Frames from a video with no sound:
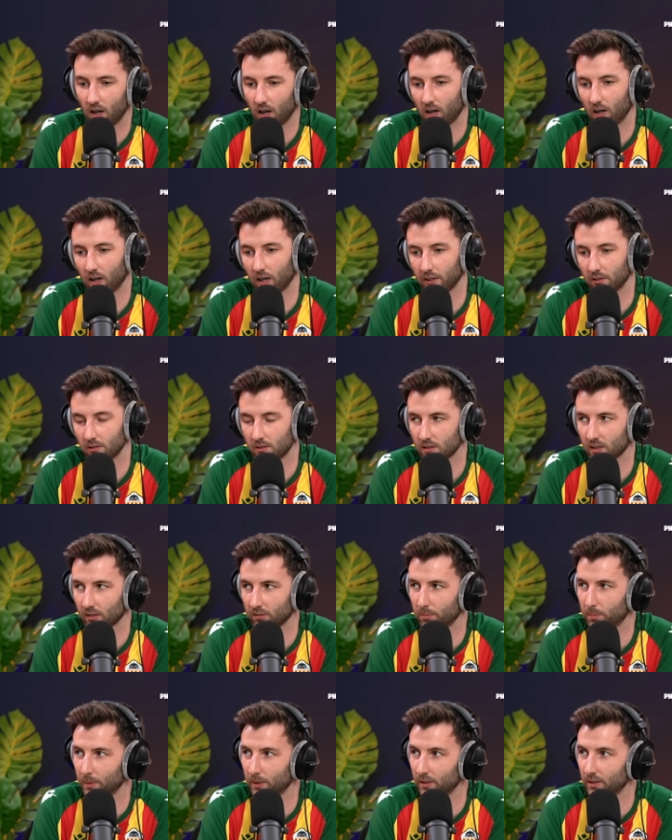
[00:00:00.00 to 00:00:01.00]
it doesn't
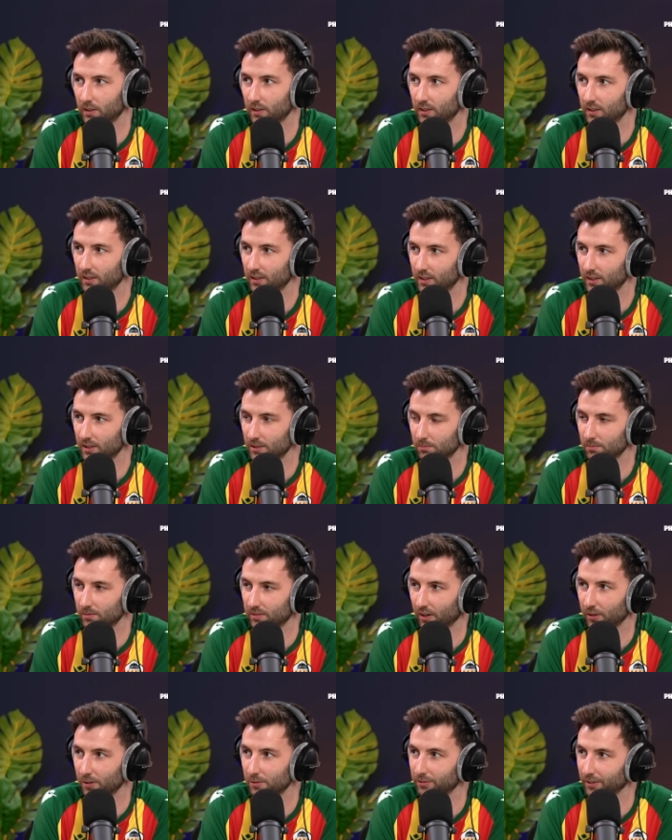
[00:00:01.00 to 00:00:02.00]
have to be
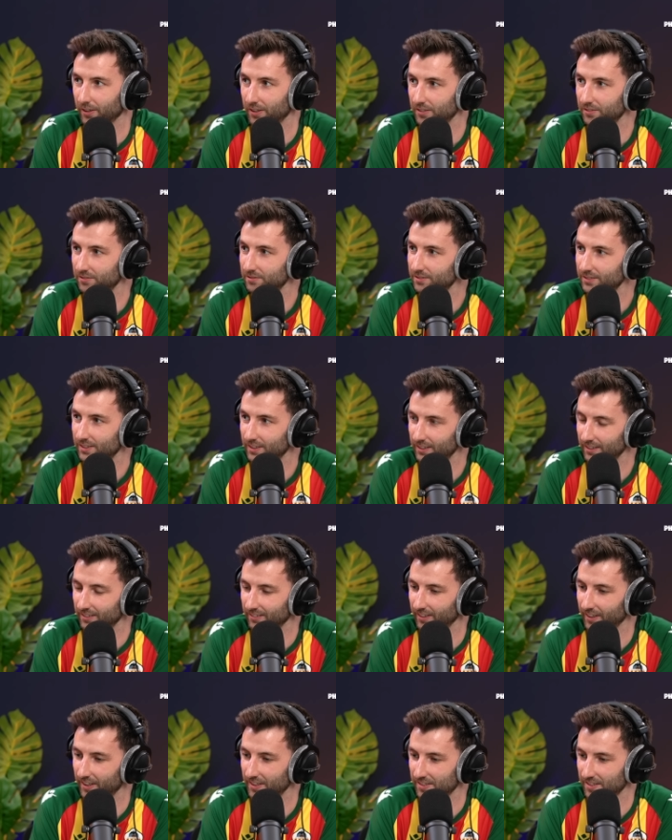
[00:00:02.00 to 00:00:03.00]
terrifying.
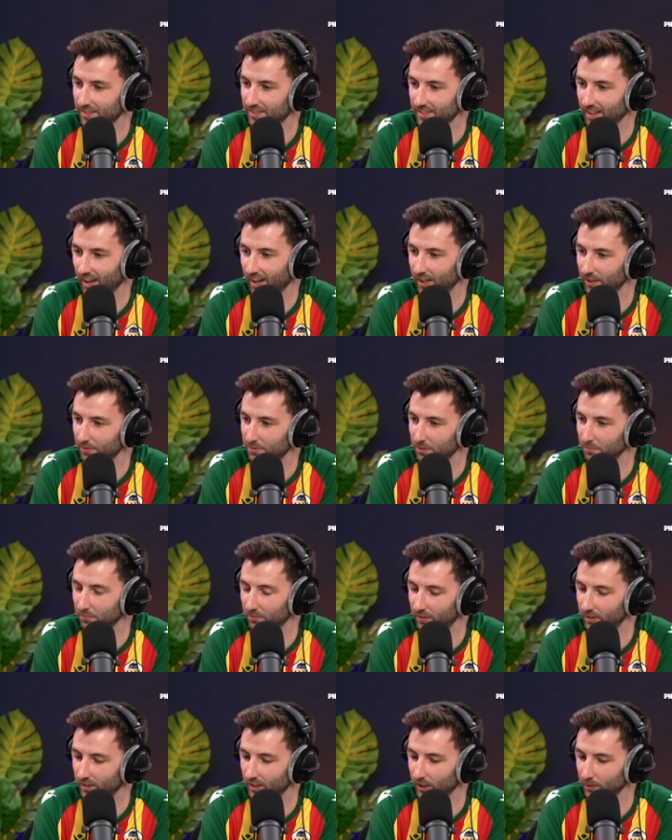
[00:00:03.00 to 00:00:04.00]
Like, it's a start of
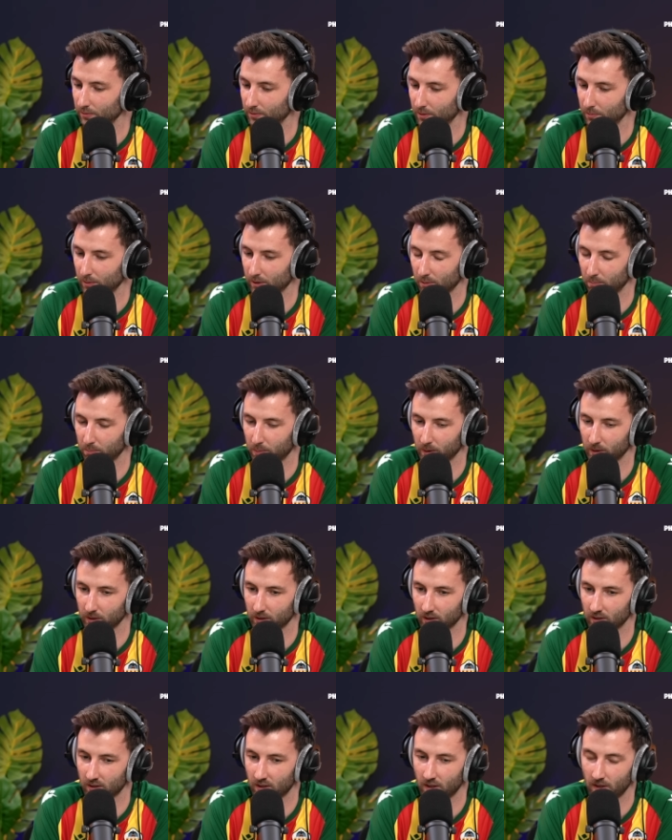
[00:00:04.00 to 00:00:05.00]
something now that we can build
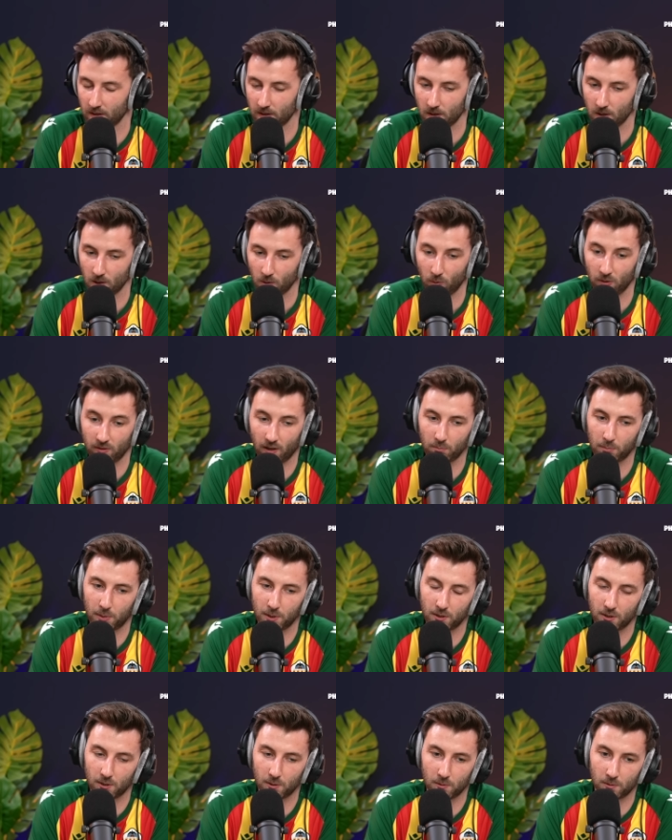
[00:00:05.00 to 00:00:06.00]
on. With
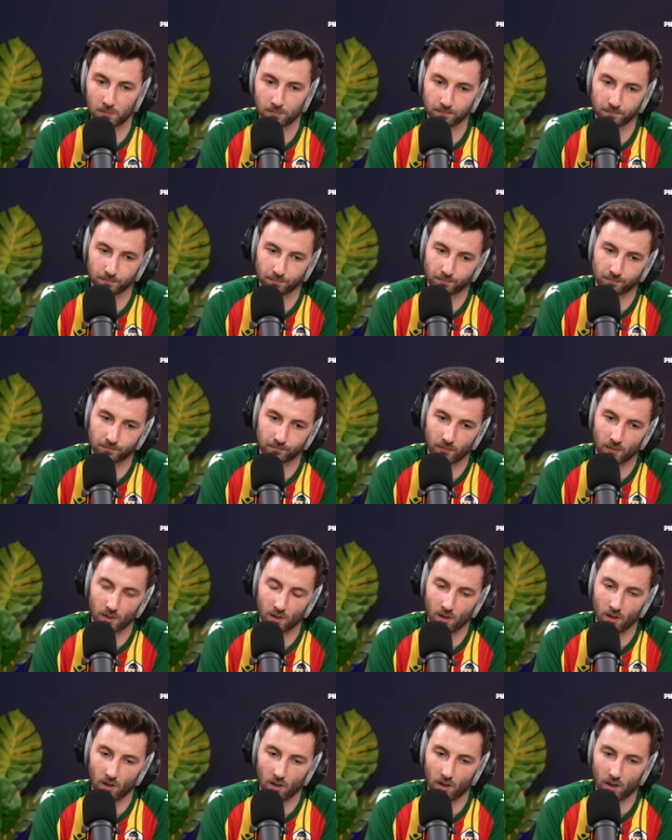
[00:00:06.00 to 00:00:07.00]
Ampadu,
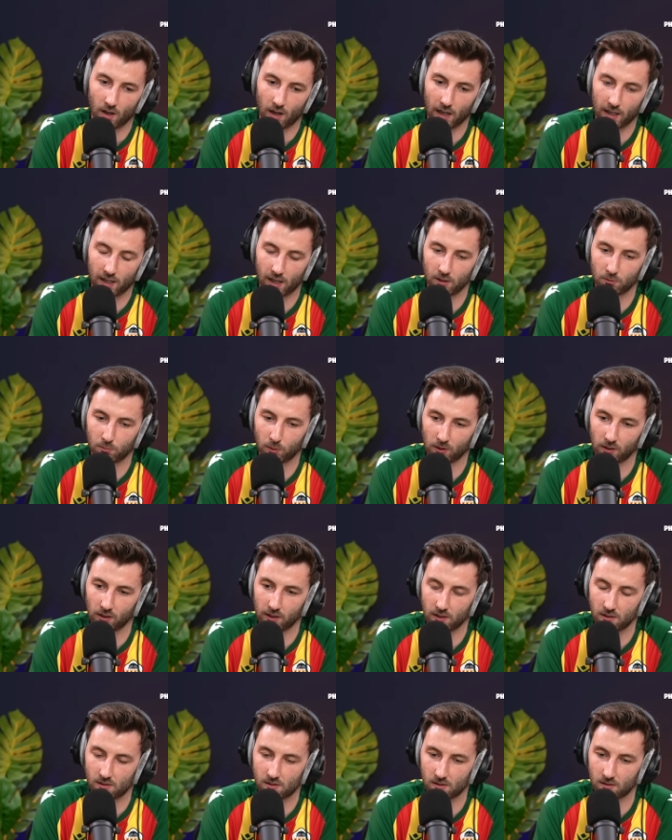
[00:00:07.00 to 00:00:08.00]
I kind of want
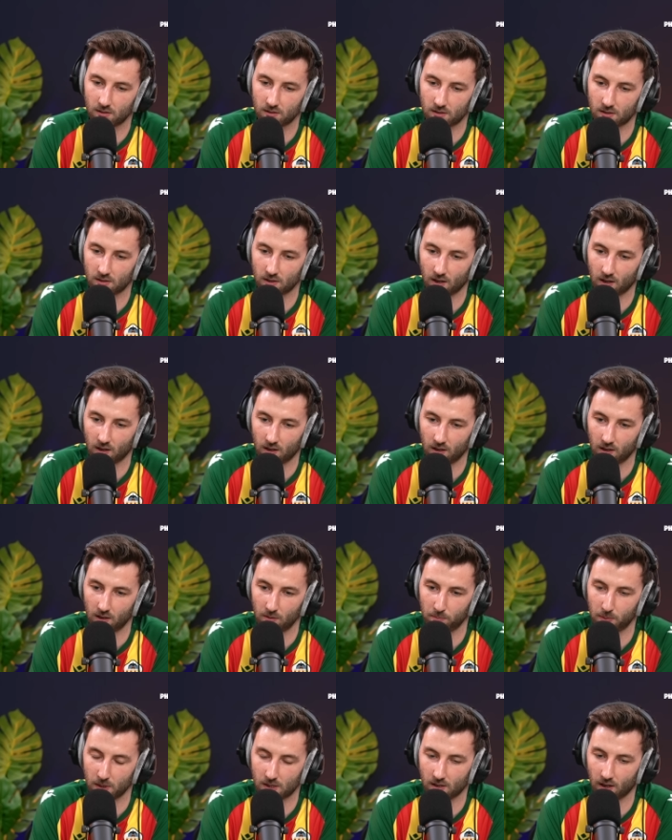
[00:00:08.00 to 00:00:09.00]
Leeds
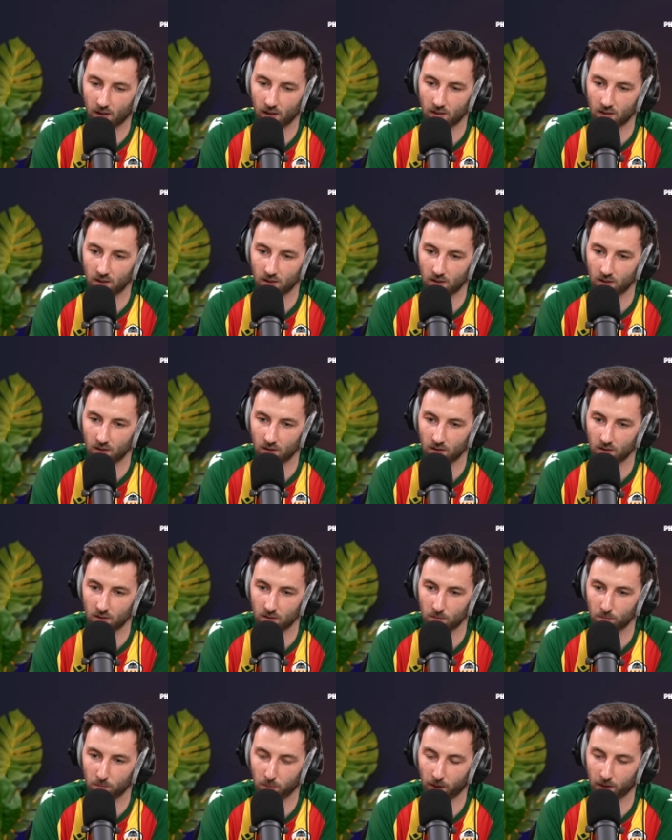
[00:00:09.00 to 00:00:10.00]
to be signing
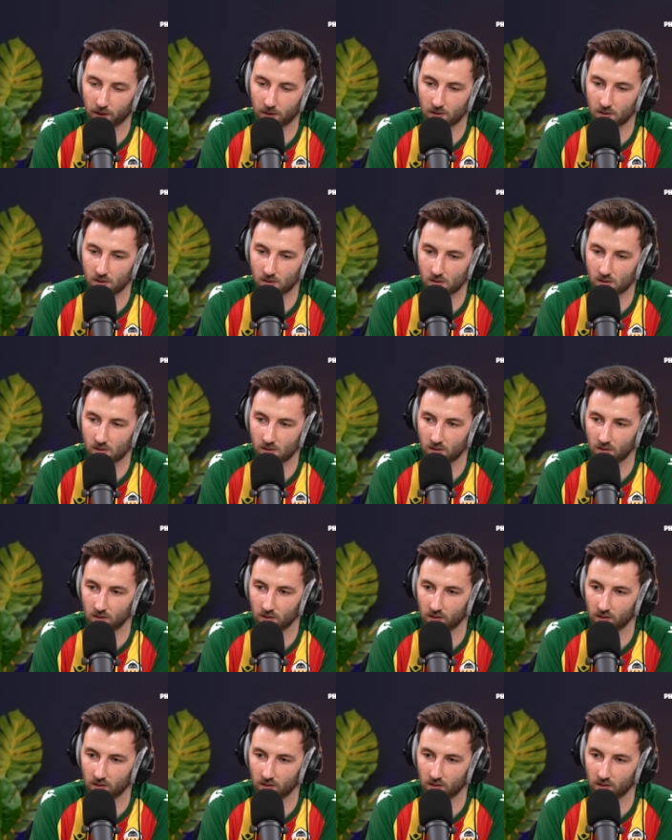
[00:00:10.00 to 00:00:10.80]
players